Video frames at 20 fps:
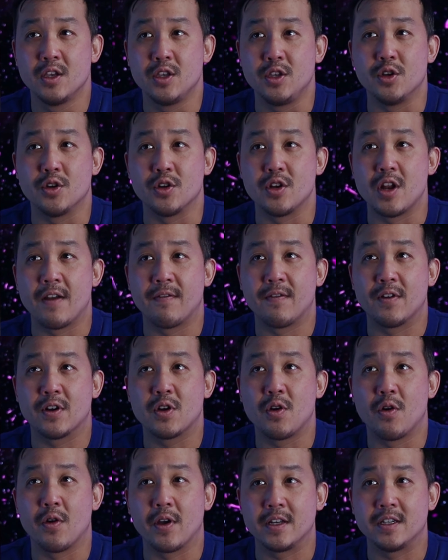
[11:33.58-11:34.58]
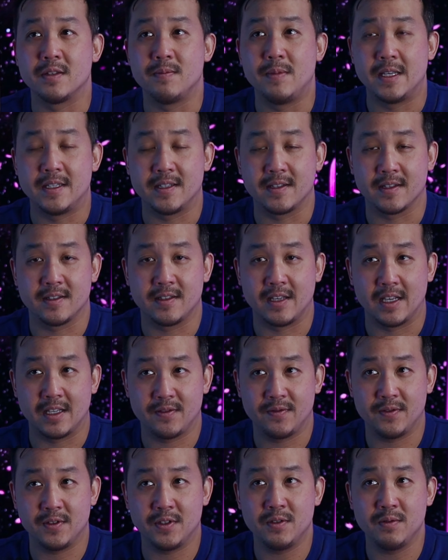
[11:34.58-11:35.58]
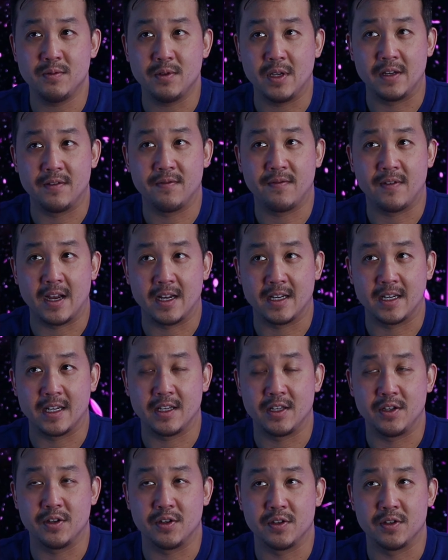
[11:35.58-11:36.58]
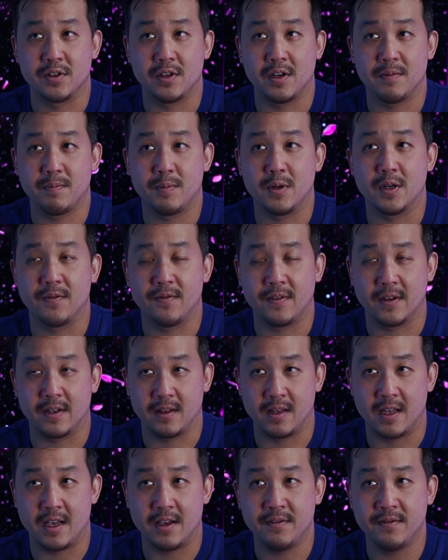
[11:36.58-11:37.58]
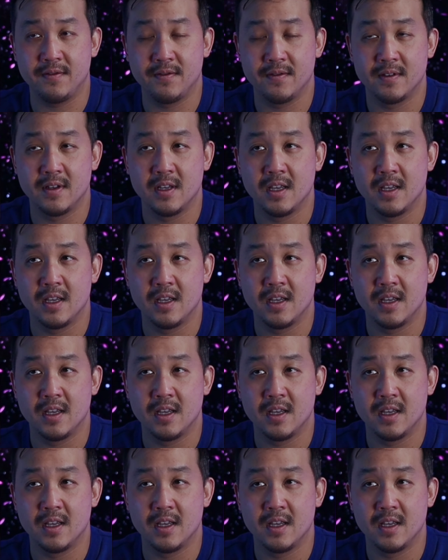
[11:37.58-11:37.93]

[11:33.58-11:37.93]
you're never going to be successful in finding your perfect love.